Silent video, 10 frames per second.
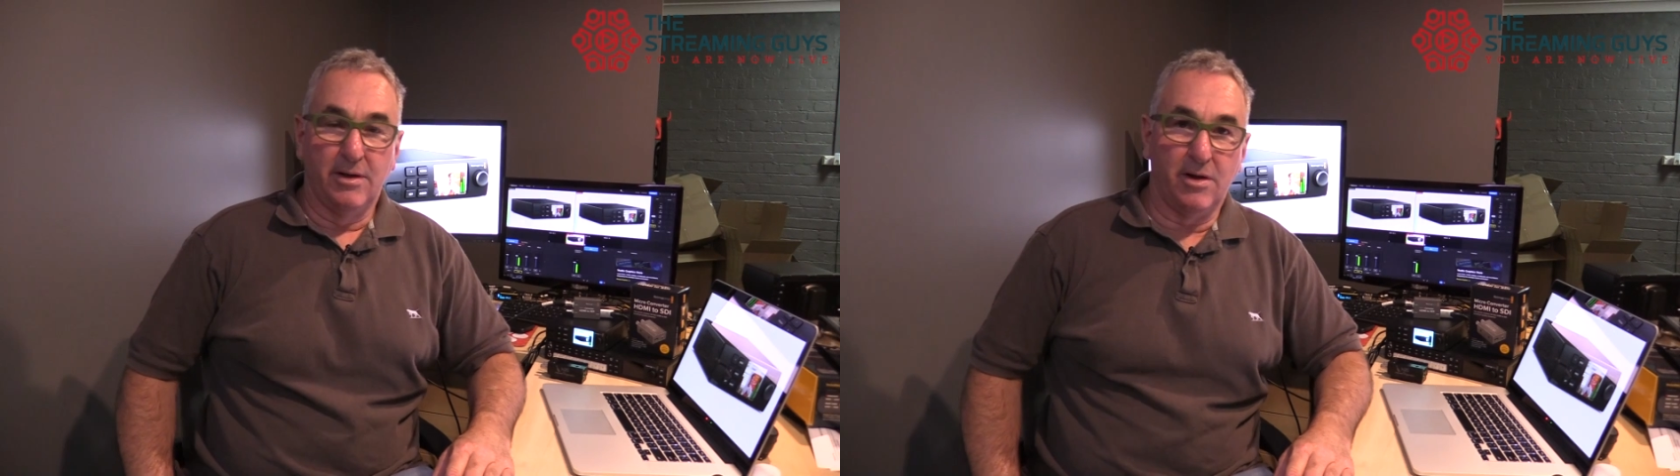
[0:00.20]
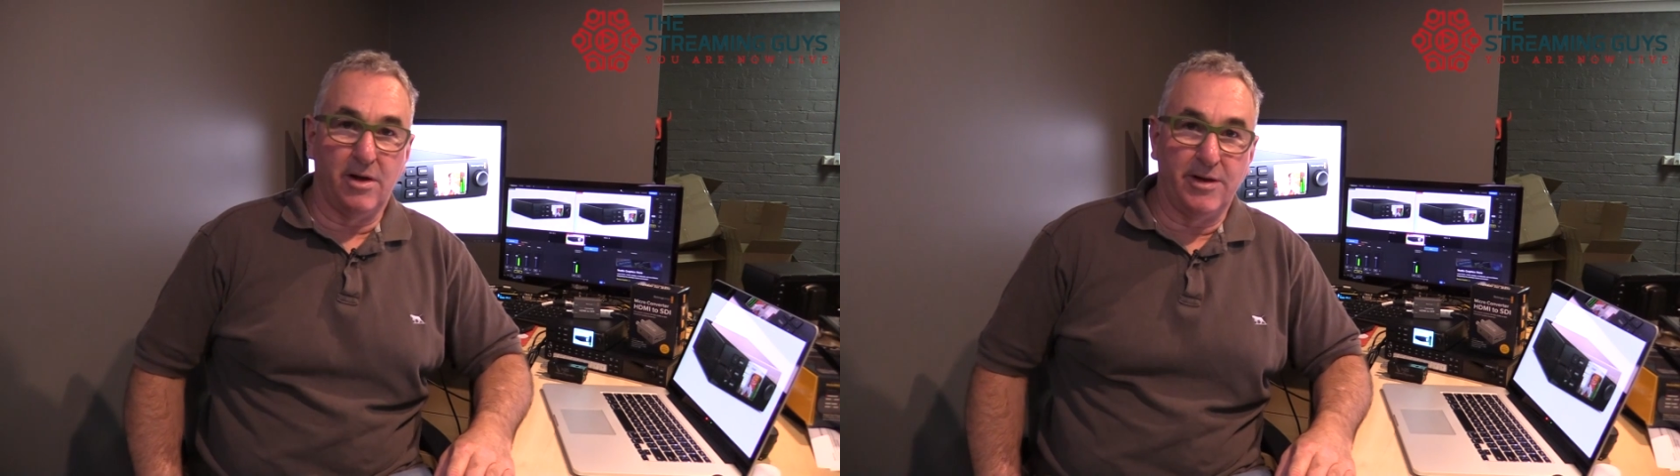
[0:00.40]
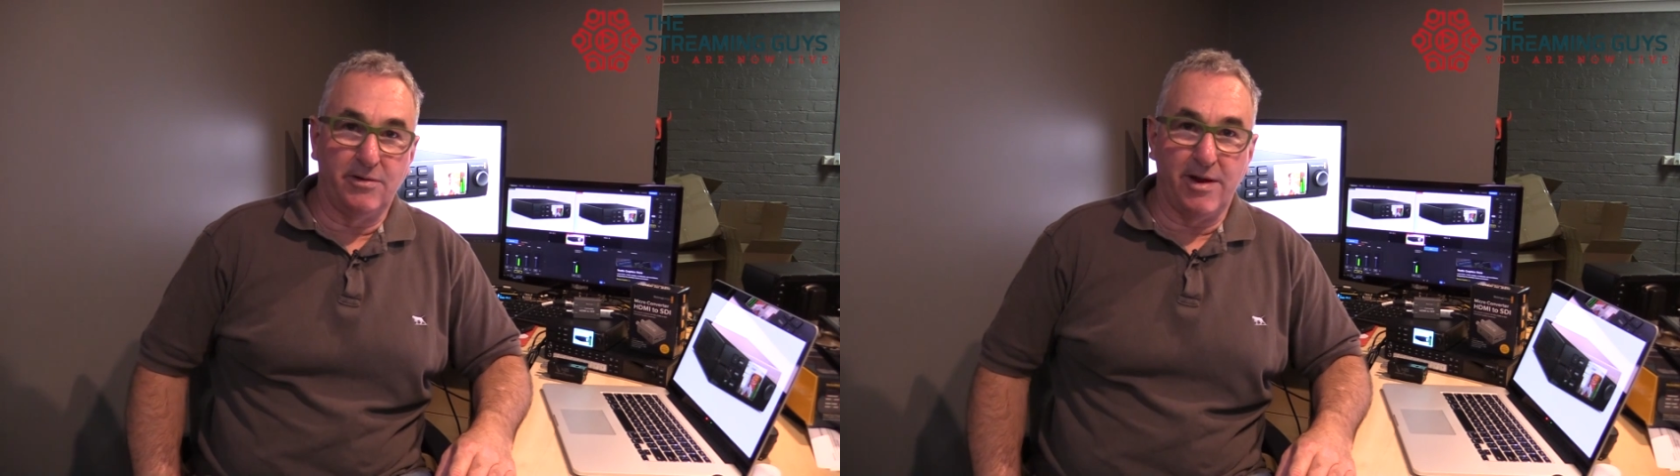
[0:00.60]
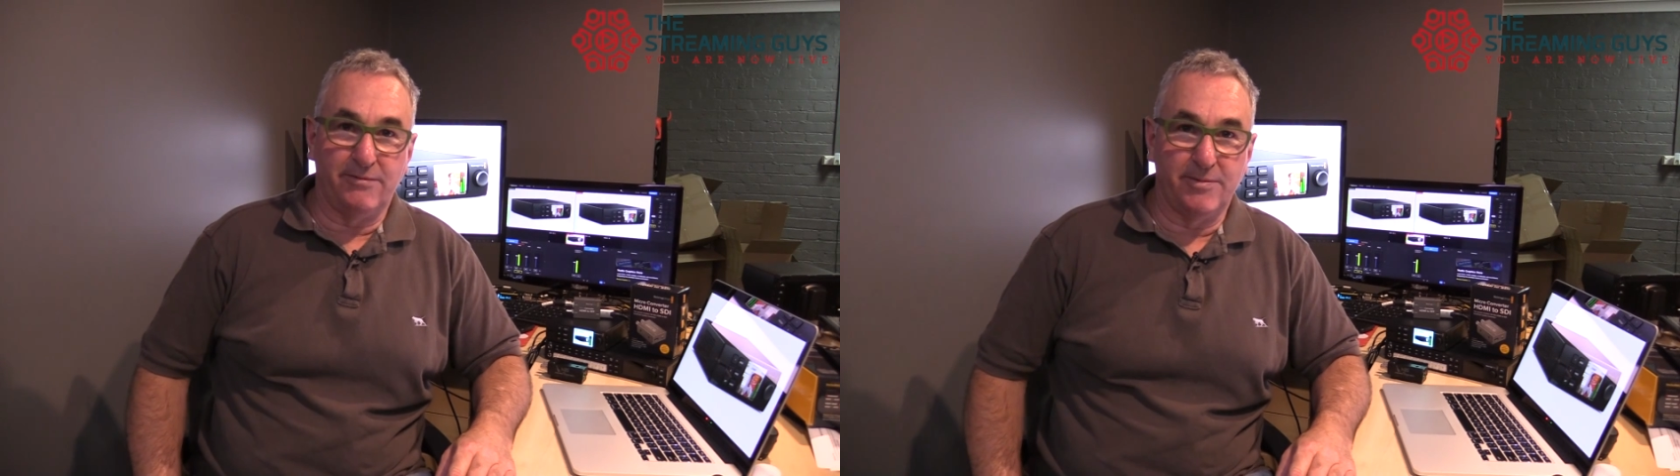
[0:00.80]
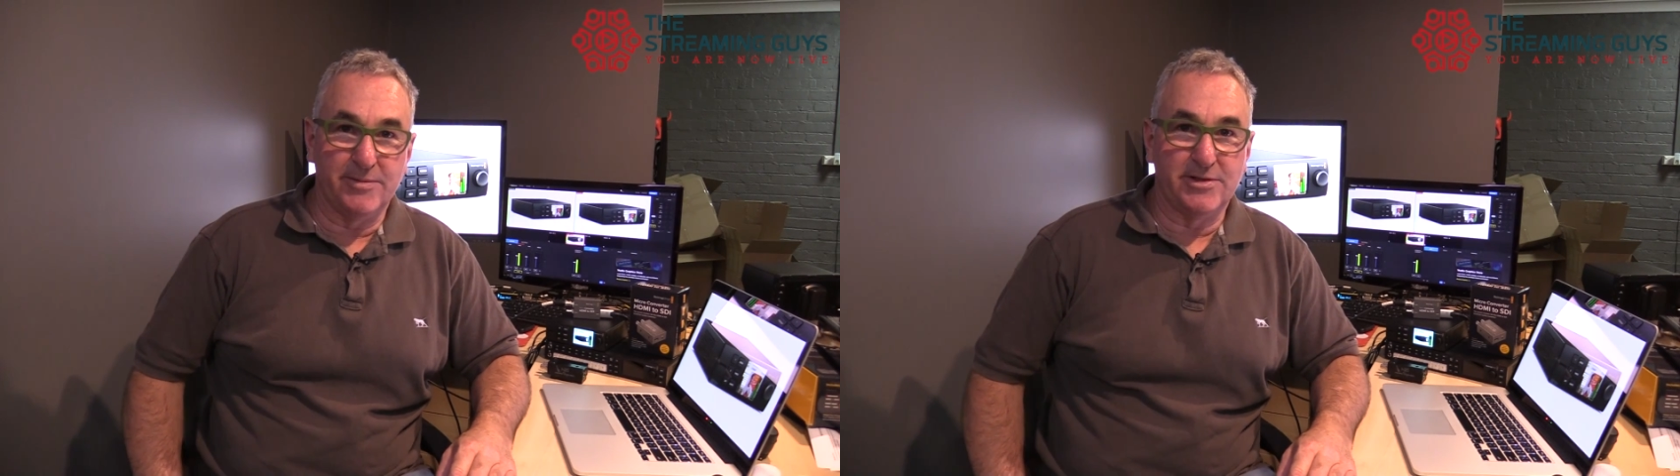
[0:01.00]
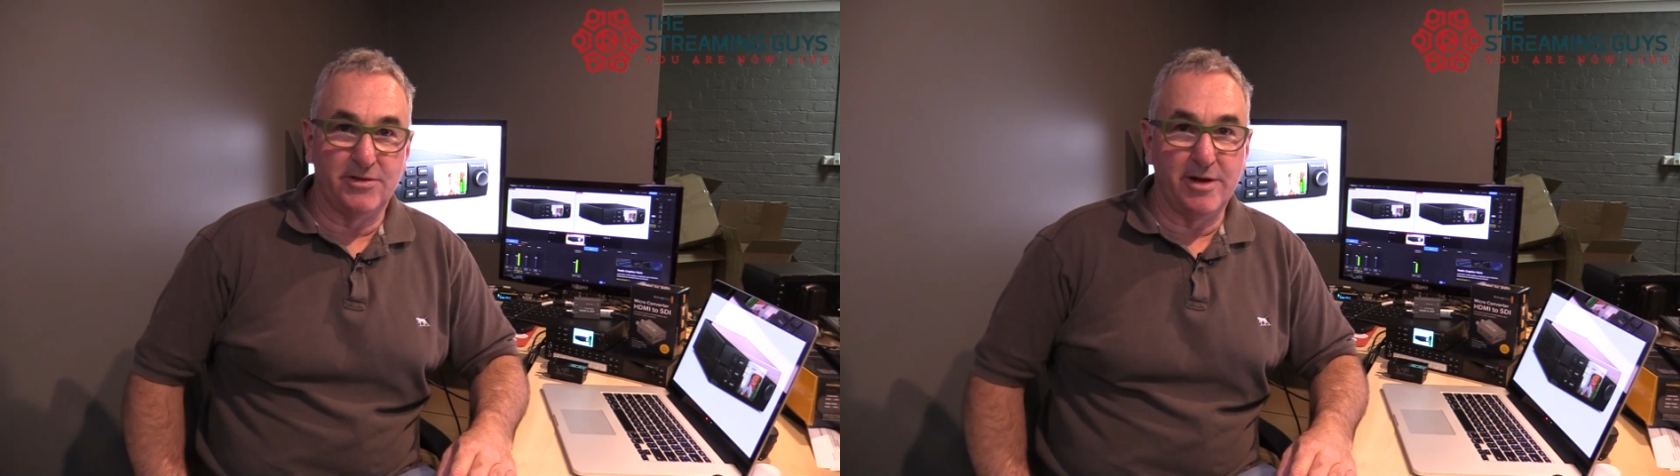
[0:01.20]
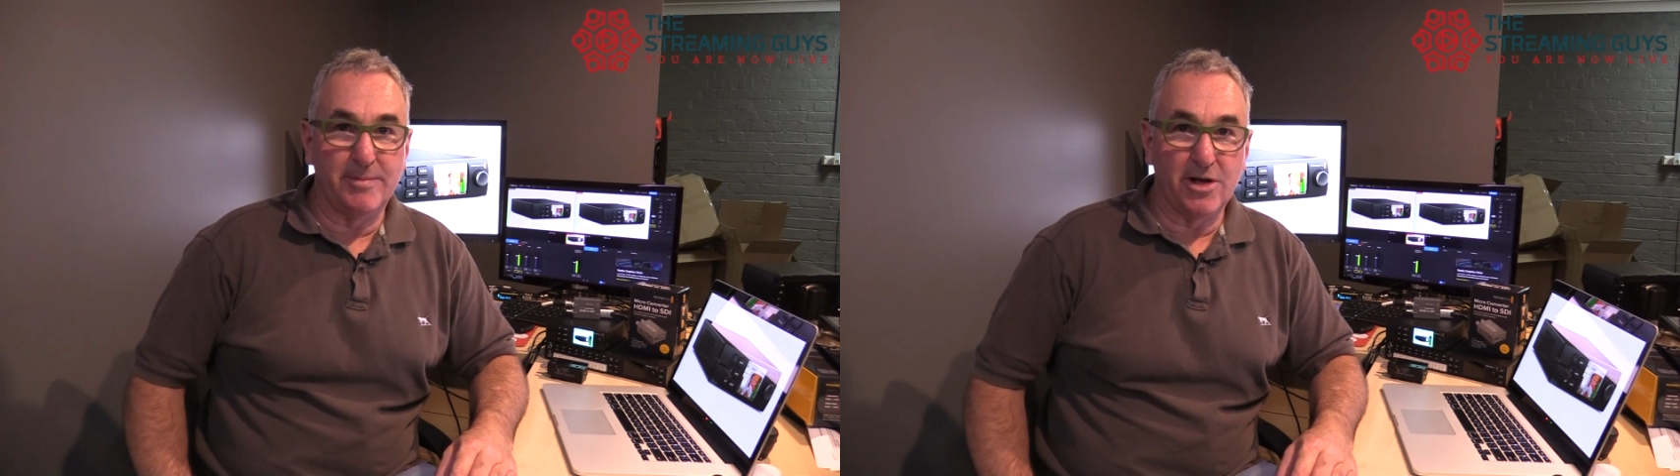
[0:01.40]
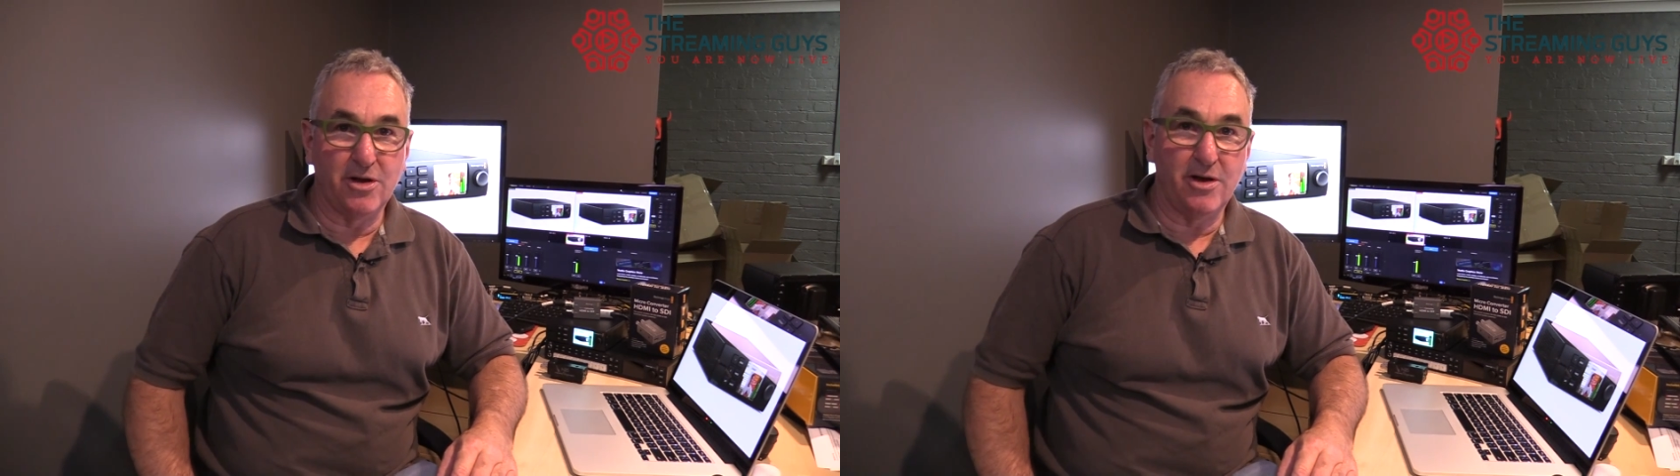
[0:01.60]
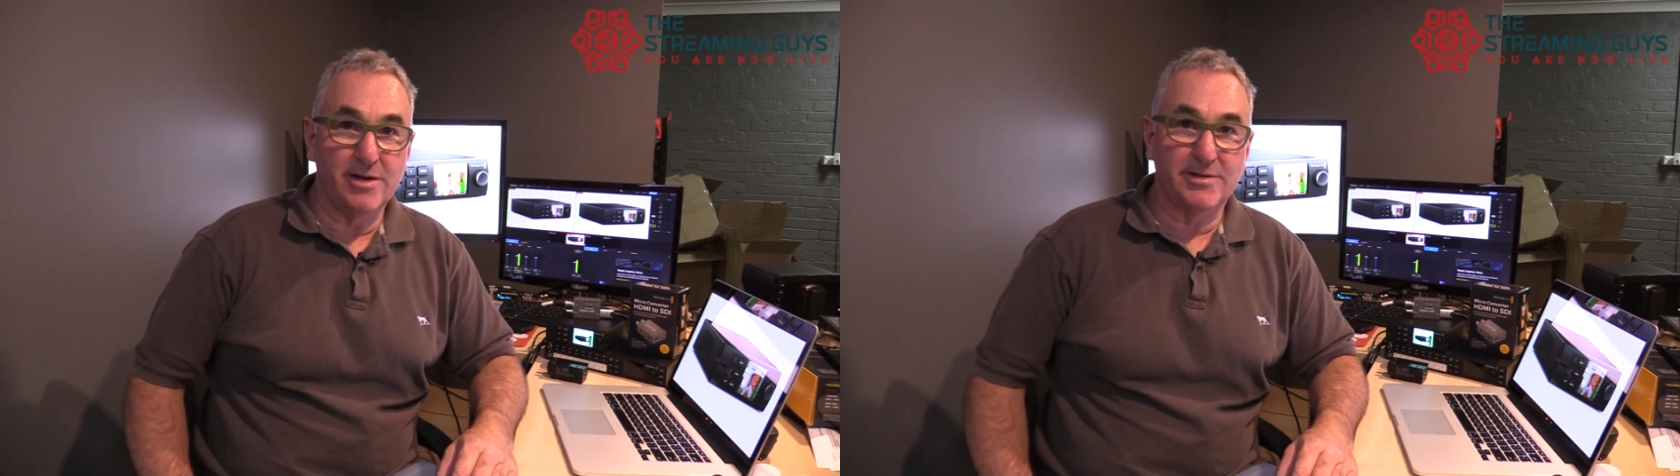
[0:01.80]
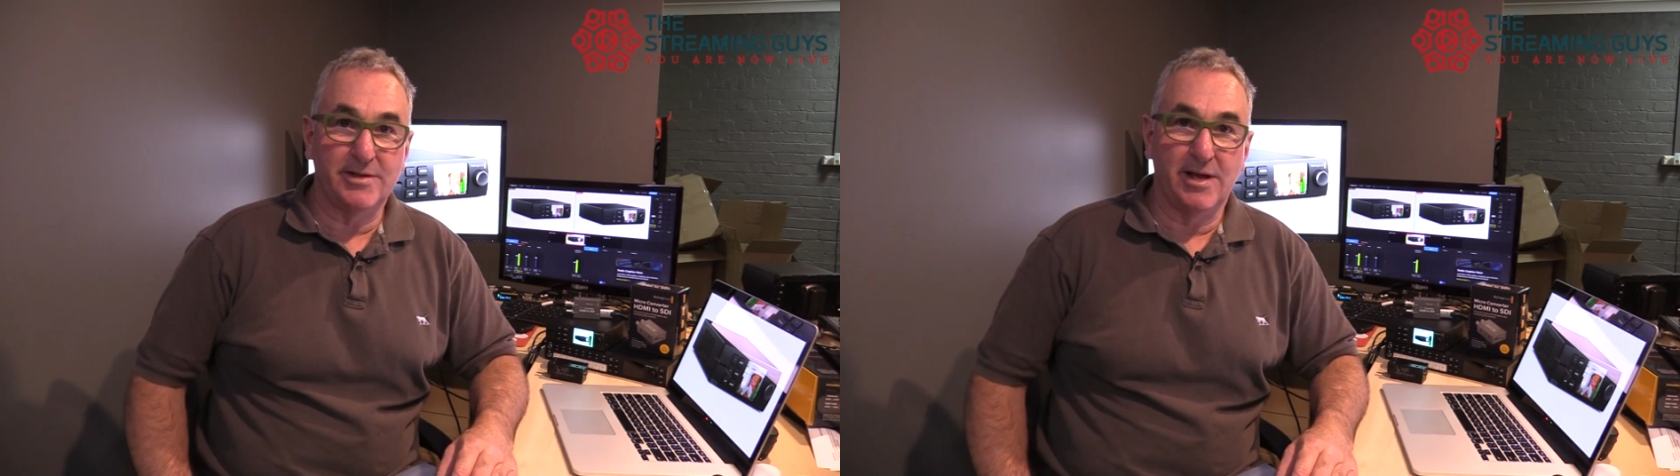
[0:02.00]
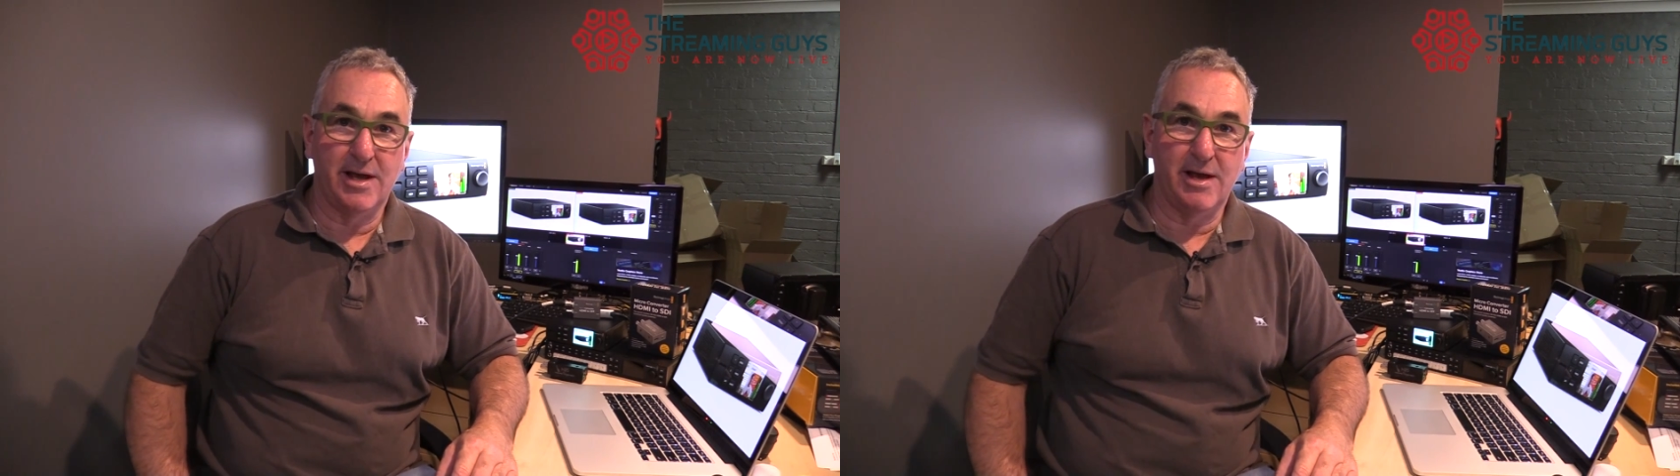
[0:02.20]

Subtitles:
Hi, Grant from the Streaming Guys.